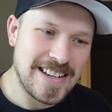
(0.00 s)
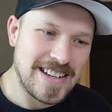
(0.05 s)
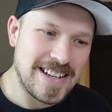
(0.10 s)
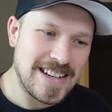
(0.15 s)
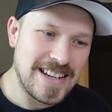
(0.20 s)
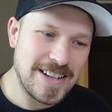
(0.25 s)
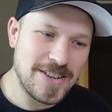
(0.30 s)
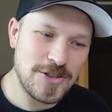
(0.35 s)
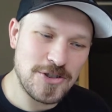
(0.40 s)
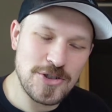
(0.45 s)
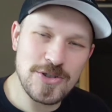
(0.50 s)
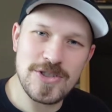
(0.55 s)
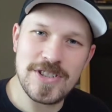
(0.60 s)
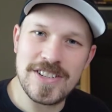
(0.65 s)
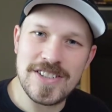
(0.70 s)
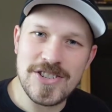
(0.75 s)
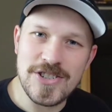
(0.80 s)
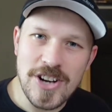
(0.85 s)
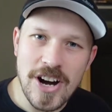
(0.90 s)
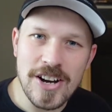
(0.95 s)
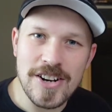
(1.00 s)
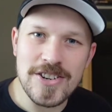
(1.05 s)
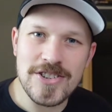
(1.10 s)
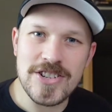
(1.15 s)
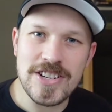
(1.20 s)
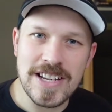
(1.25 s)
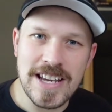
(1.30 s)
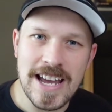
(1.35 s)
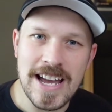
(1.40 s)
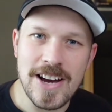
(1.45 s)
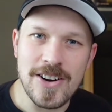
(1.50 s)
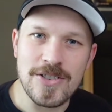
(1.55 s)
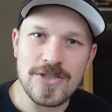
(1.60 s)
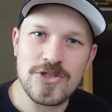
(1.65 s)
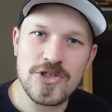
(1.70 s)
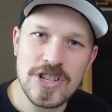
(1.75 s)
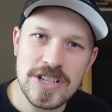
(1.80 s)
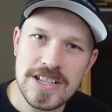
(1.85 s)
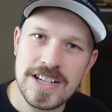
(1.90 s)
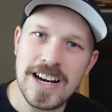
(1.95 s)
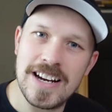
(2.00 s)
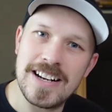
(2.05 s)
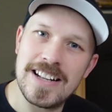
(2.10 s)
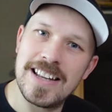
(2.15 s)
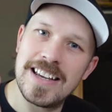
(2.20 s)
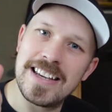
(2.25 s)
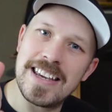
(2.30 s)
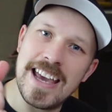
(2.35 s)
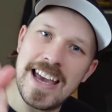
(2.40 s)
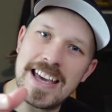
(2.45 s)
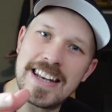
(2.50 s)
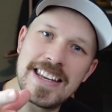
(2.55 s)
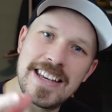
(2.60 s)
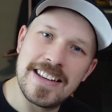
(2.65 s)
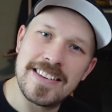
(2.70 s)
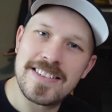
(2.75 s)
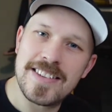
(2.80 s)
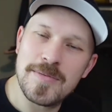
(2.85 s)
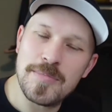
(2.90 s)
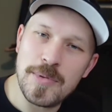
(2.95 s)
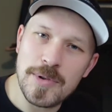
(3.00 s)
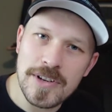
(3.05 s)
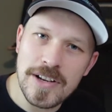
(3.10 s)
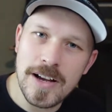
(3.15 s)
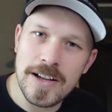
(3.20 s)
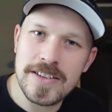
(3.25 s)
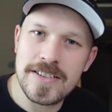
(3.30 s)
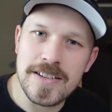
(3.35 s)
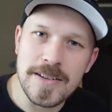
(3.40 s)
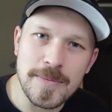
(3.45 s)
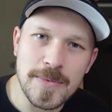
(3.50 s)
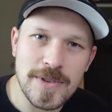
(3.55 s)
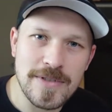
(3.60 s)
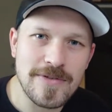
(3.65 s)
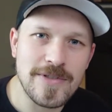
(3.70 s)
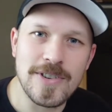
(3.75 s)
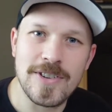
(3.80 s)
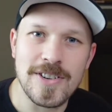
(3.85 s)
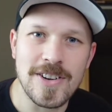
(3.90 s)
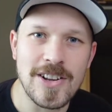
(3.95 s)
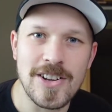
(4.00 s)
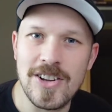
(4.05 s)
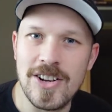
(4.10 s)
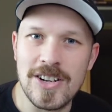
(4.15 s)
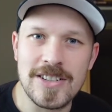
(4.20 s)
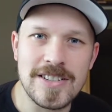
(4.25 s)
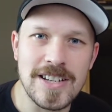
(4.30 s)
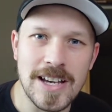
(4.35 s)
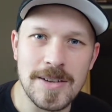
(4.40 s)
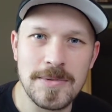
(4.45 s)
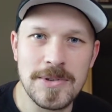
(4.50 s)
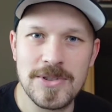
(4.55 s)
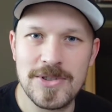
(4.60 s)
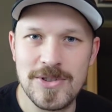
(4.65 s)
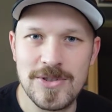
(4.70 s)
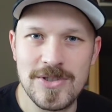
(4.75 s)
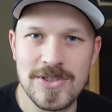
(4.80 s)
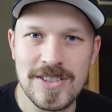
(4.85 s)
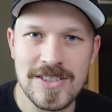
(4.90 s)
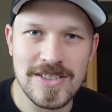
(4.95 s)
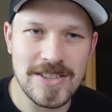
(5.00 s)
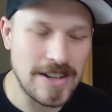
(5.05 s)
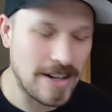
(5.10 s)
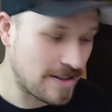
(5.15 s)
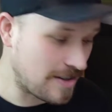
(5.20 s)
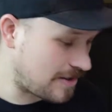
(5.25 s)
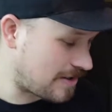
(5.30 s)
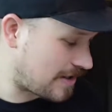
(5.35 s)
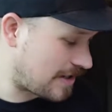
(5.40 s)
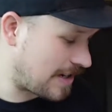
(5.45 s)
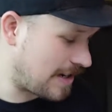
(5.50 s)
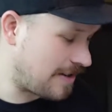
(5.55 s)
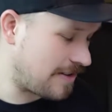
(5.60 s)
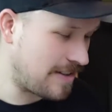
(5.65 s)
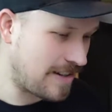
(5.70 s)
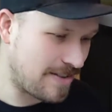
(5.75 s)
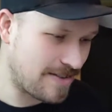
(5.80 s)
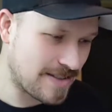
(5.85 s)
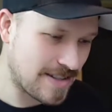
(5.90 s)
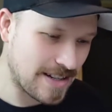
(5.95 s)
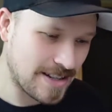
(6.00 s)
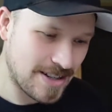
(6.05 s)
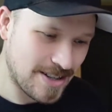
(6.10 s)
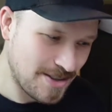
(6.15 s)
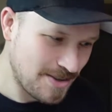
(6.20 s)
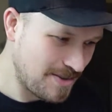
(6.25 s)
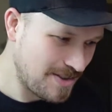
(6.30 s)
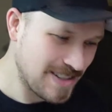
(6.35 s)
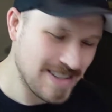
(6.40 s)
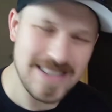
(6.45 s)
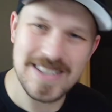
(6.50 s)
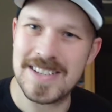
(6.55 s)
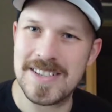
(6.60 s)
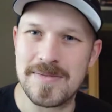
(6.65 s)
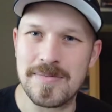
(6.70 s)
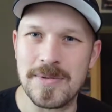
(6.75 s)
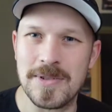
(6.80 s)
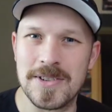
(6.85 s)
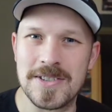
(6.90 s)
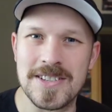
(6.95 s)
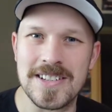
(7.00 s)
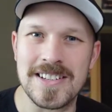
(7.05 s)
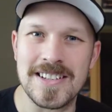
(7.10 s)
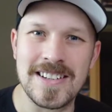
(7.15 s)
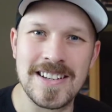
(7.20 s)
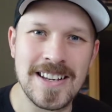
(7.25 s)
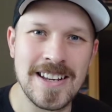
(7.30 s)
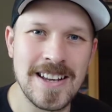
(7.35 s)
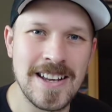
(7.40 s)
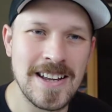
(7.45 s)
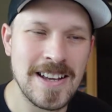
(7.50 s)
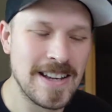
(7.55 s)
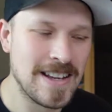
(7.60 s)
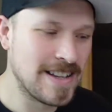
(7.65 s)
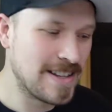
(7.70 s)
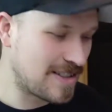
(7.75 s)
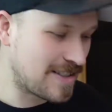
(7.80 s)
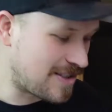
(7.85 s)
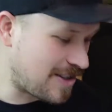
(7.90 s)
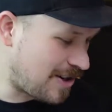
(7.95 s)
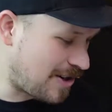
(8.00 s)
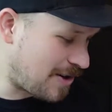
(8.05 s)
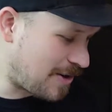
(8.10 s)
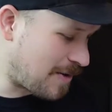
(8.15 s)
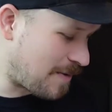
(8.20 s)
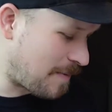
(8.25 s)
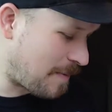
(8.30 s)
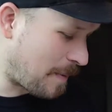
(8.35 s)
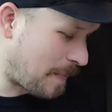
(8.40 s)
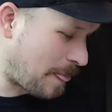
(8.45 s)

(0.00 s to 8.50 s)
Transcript: he was using his daughter's account, just kind of like Eddie at Simple Customs for a long time. He was using his daughter's account, and I was like, who is this person? So,